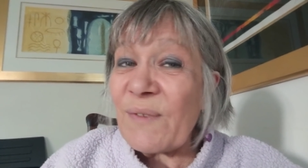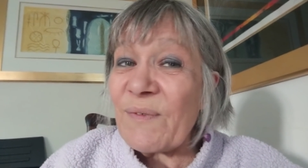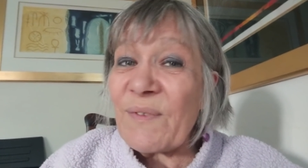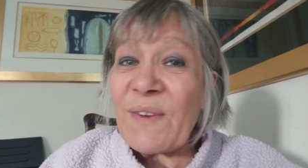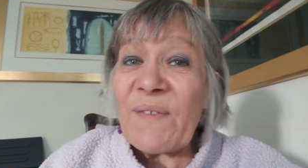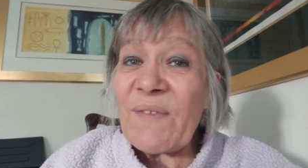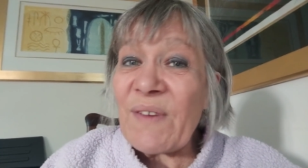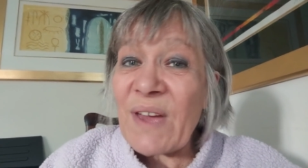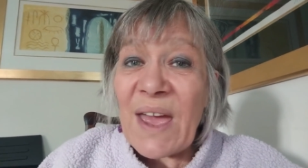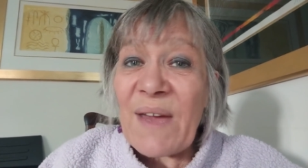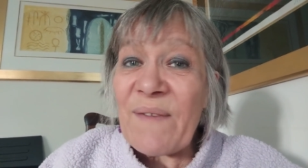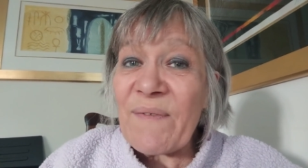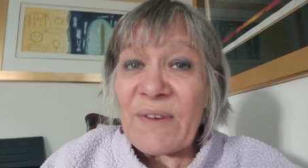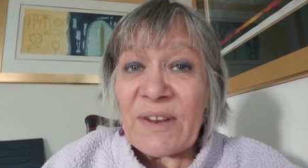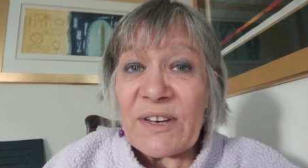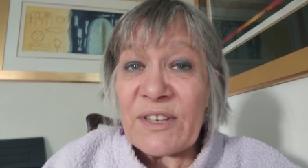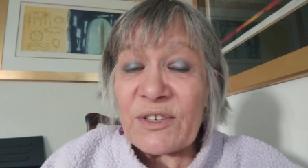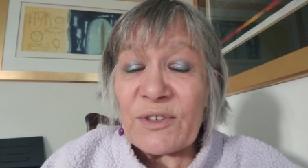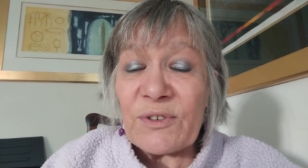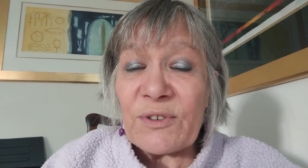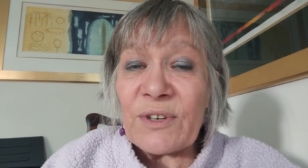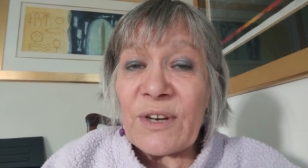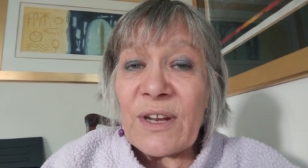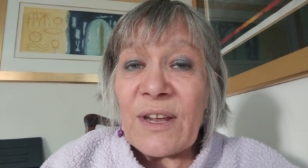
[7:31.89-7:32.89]
I've never ever
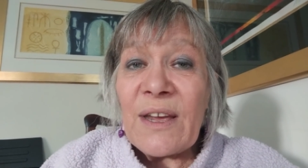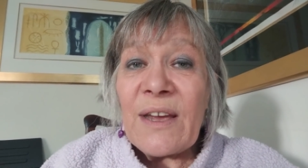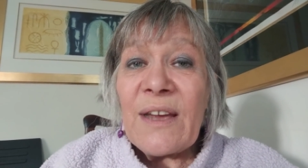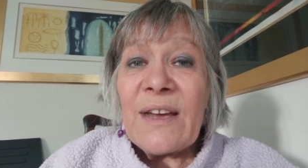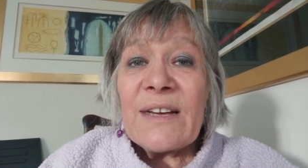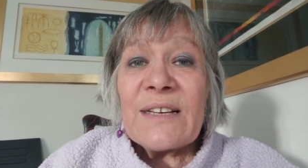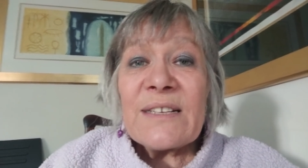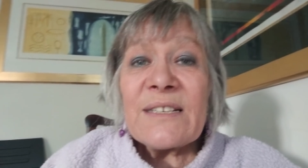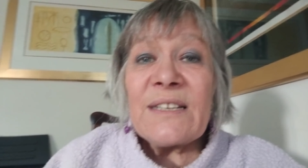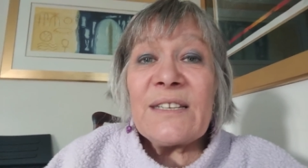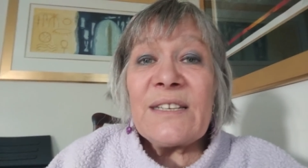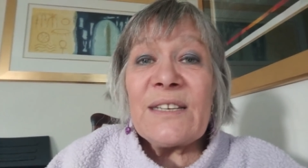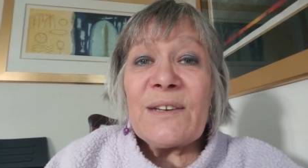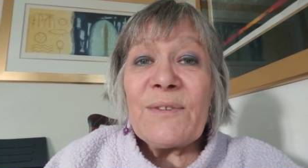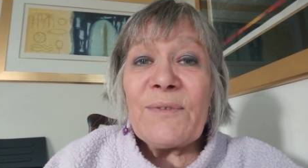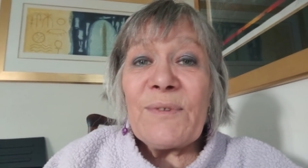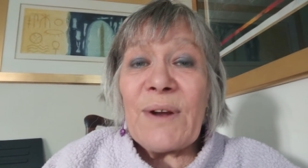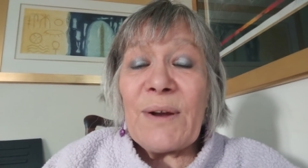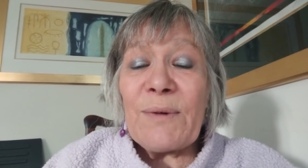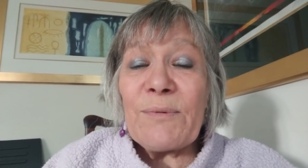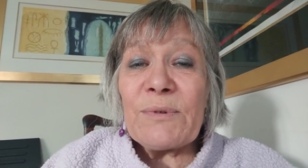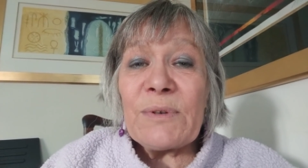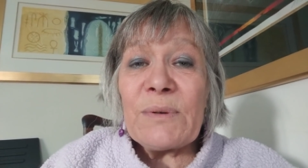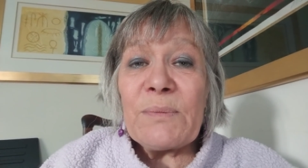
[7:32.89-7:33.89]
done, sitting
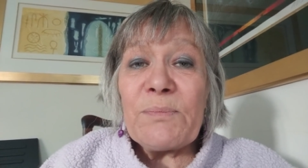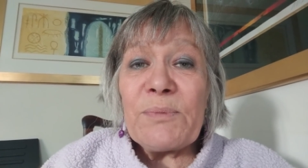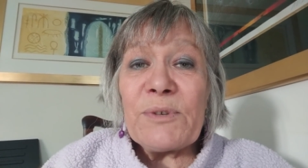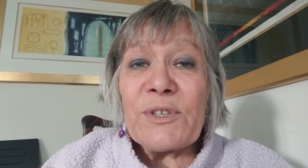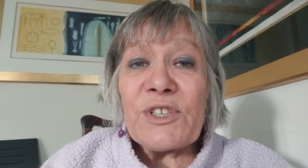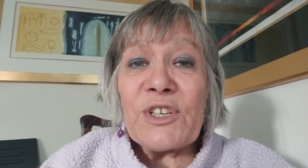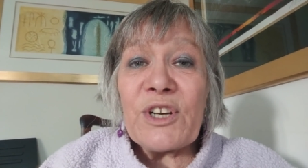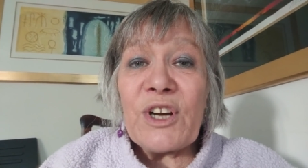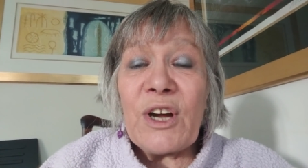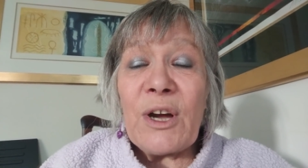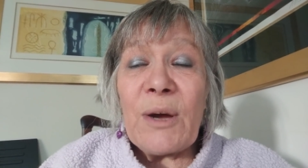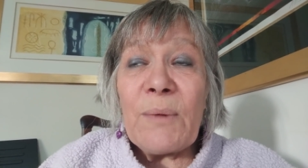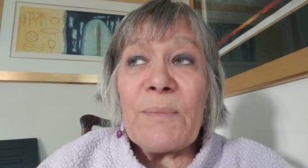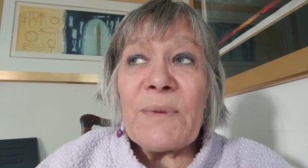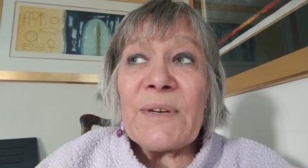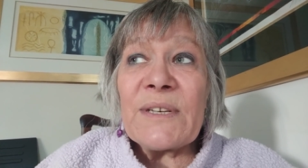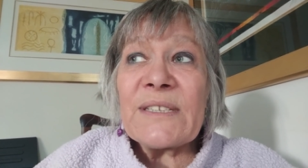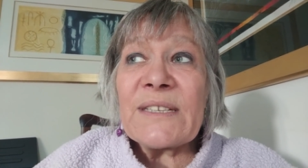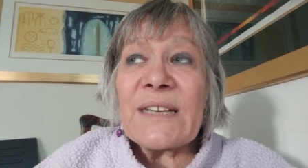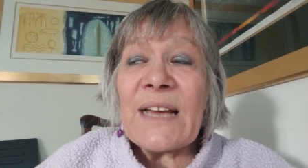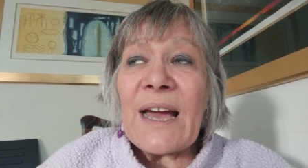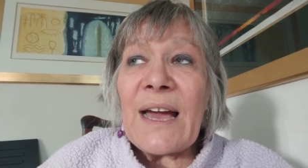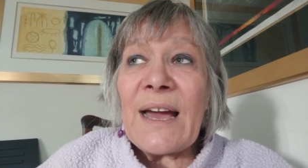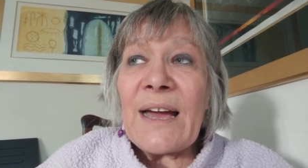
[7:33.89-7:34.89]
around in
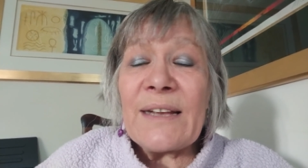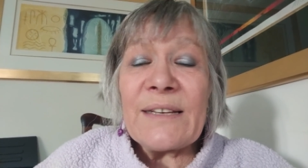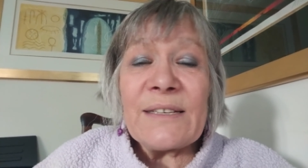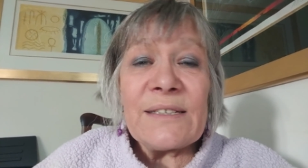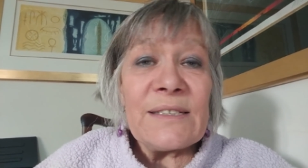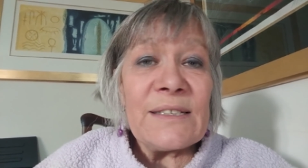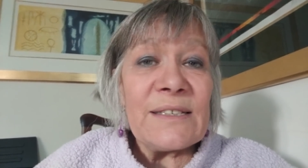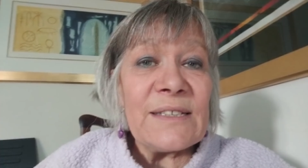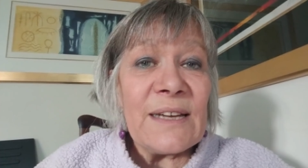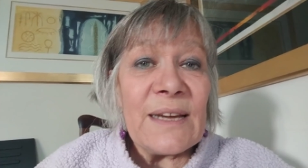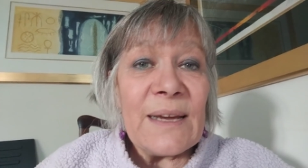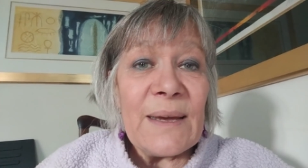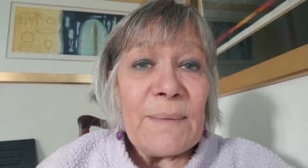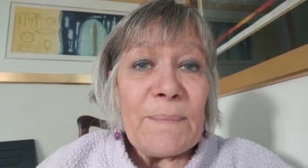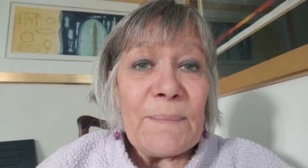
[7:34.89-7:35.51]
pyjamas and